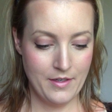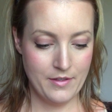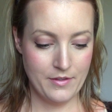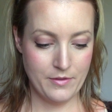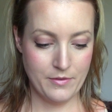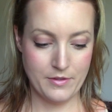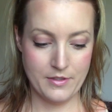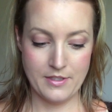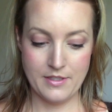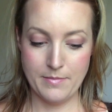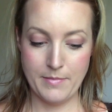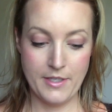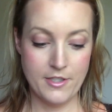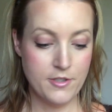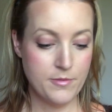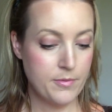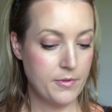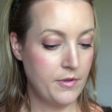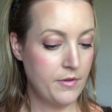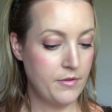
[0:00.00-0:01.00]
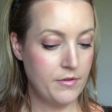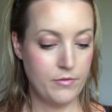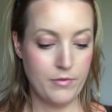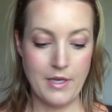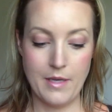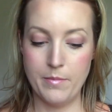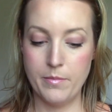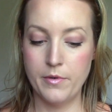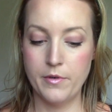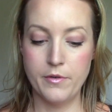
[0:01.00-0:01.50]
So it's smudge-proof,
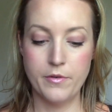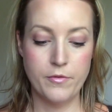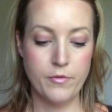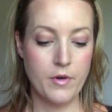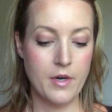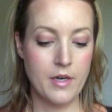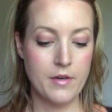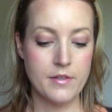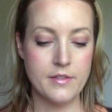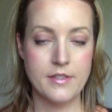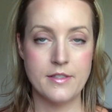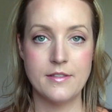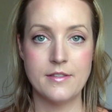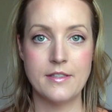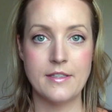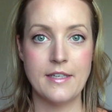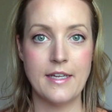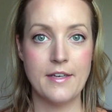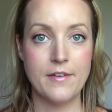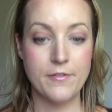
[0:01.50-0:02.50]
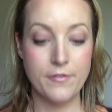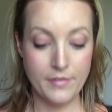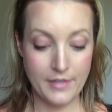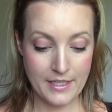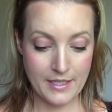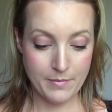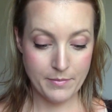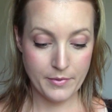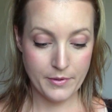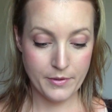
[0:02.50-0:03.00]
sweat-proof, water-resistant, and
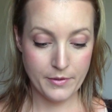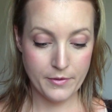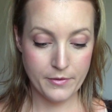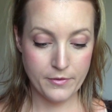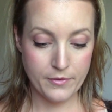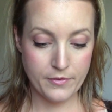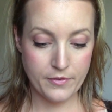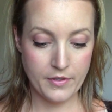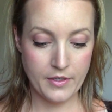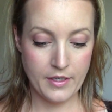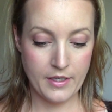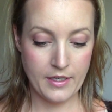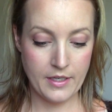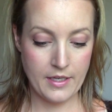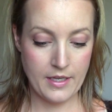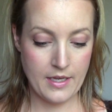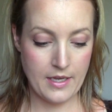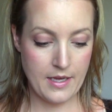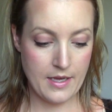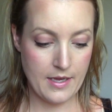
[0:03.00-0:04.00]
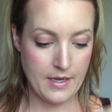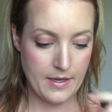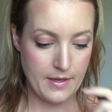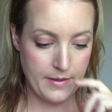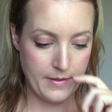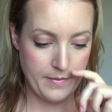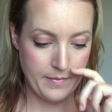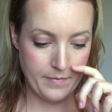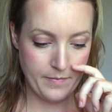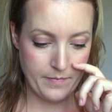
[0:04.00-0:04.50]
flake-proof.
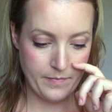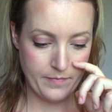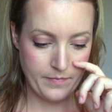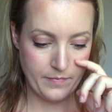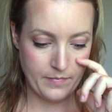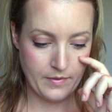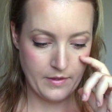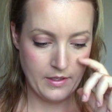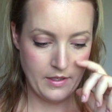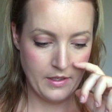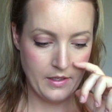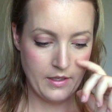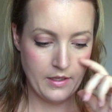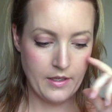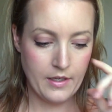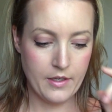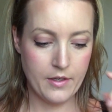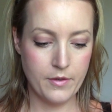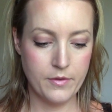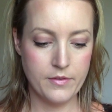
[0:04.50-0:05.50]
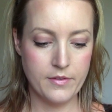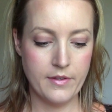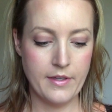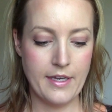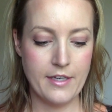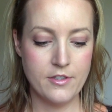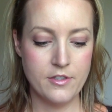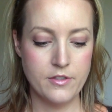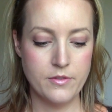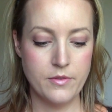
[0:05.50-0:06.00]
Um, it coats
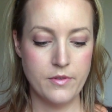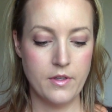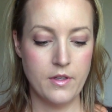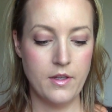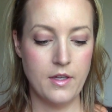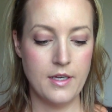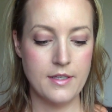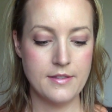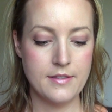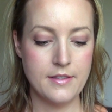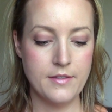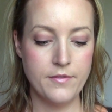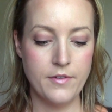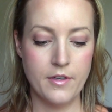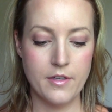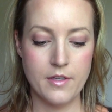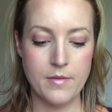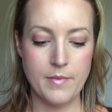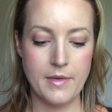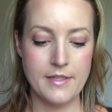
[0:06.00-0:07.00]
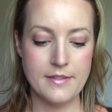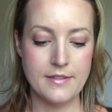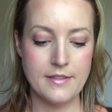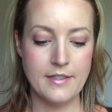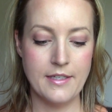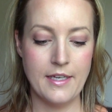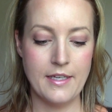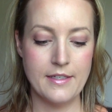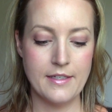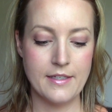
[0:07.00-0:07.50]
lashes with glossy,
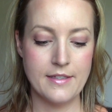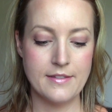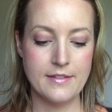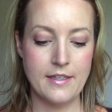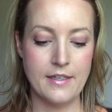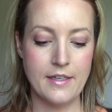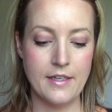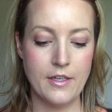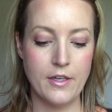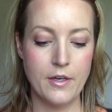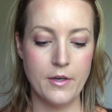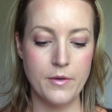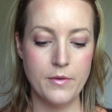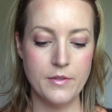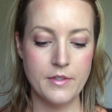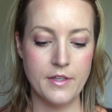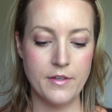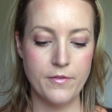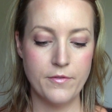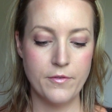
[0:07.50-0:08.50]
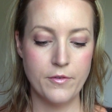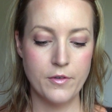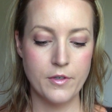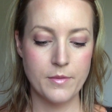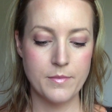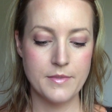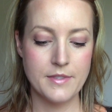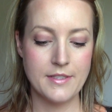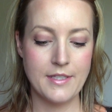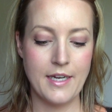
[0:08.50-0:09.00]
volumizing, and extending coat that
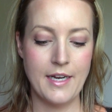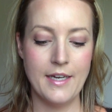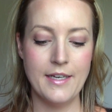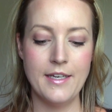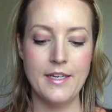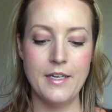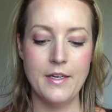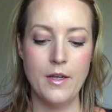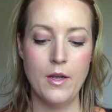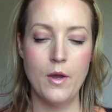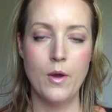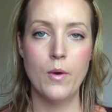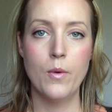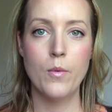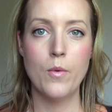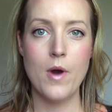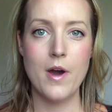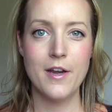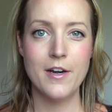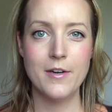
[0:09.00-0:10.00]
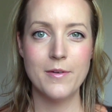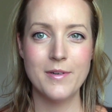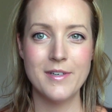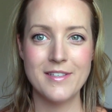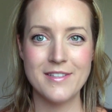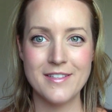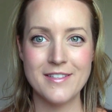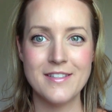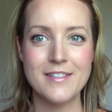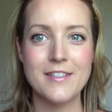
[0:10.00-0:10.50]
forms tiny,
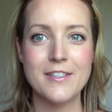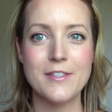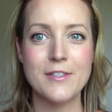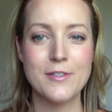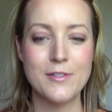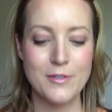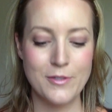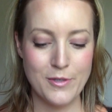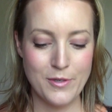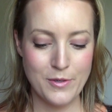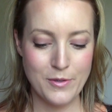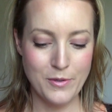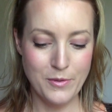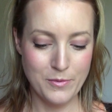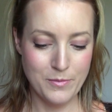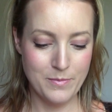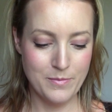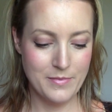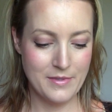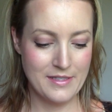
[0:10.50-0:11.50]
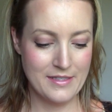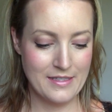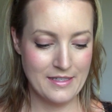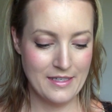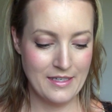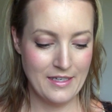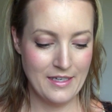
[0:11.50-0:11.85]
water-resistant tubes